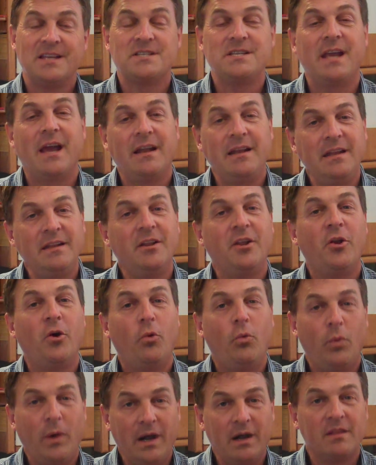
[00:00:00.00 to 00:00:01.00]
See, I need to
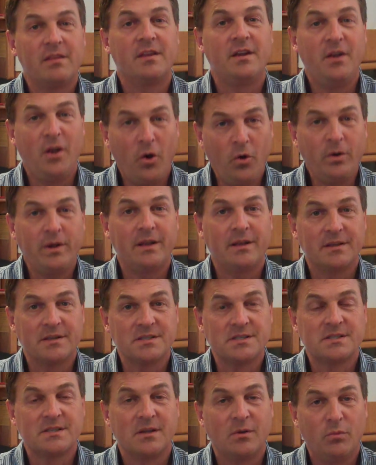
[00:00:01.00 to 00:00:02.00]
know where the note
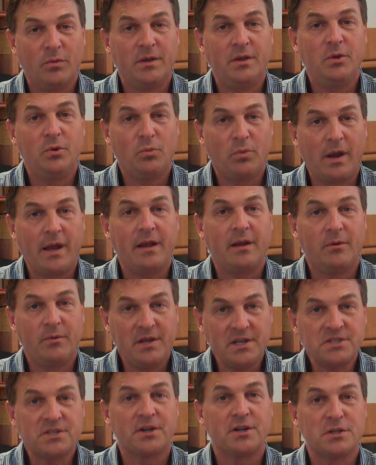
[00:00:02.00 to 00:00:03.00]
is when you write a
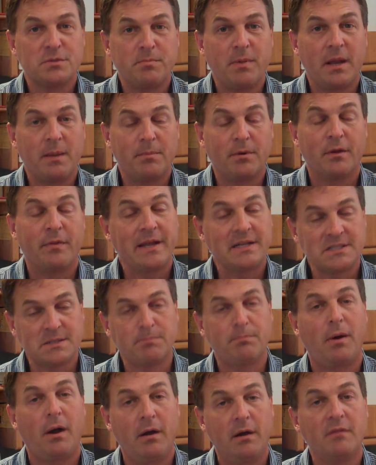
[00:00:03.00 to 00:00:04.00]
research paper, and
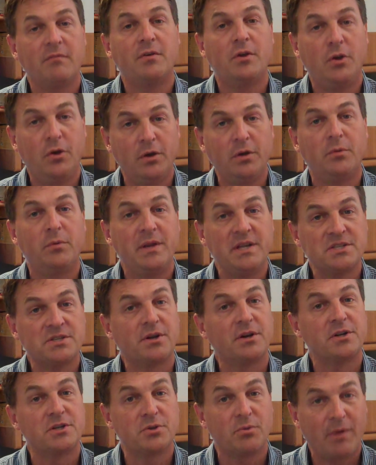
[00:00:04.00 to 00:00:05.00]
that's part of good
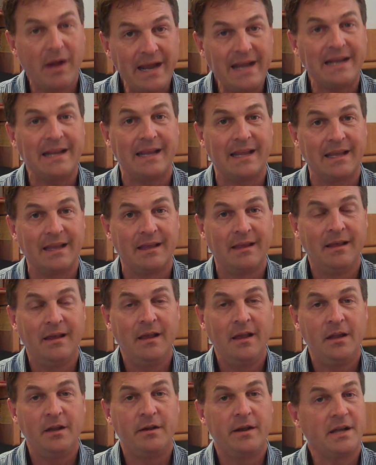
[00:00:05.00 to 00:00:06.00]
research writing.
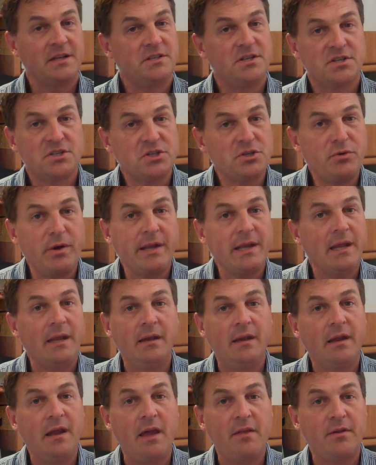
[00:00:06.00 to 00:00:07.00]
You're not just
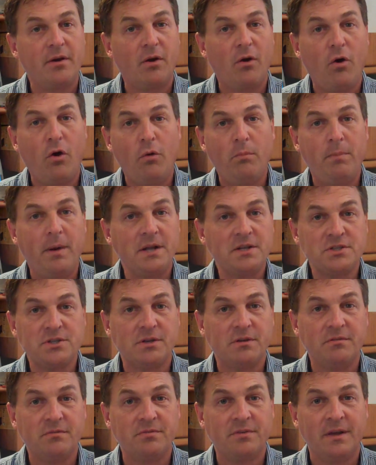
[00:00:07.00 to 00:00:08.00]
stringing together a whole
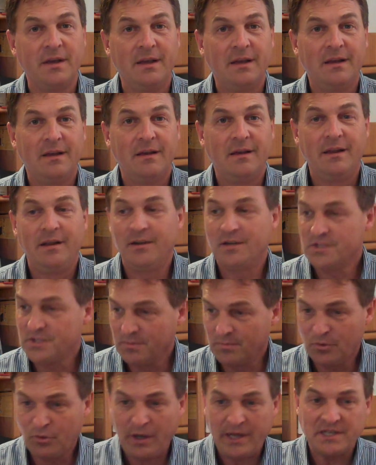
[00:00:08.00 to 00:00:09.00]
bunch of,
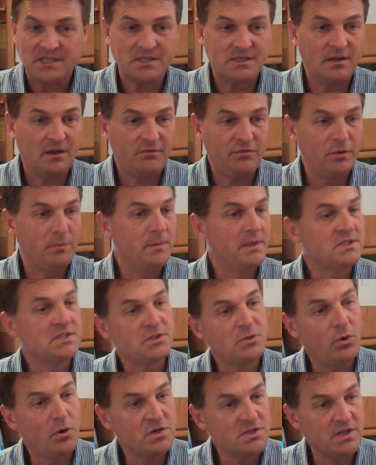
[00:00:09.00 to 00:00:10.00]
here's some great stuff from
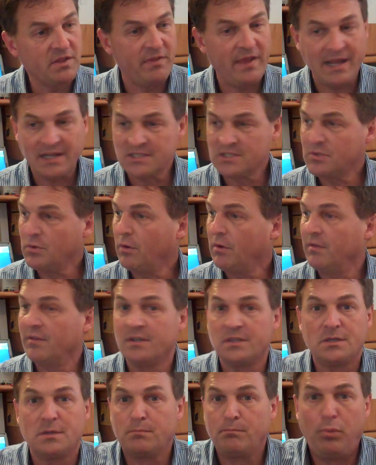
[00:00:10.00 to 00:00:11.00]
this source and that
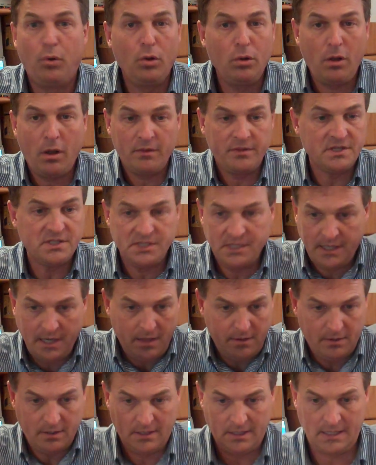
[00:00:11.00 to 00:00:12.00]
source, let's just pull all this
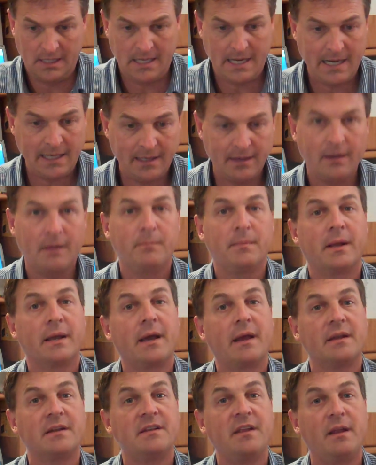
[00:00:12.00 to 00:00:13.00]
together and line it up and
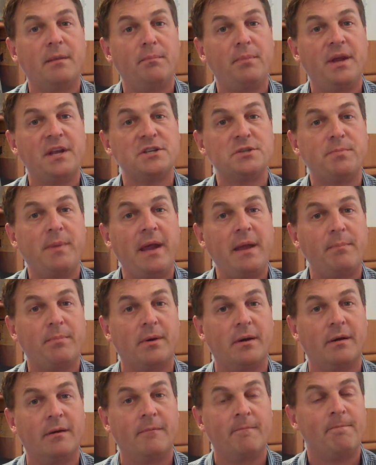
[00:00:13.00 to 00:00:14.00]
I got a 10-page
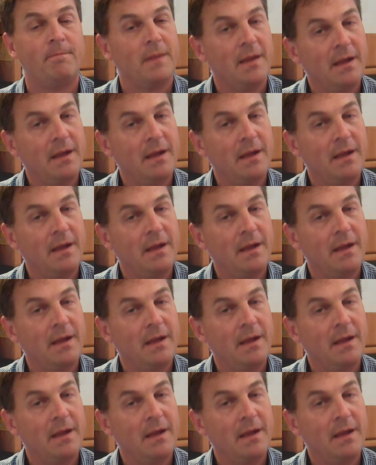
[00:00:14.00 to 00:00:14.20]
paper.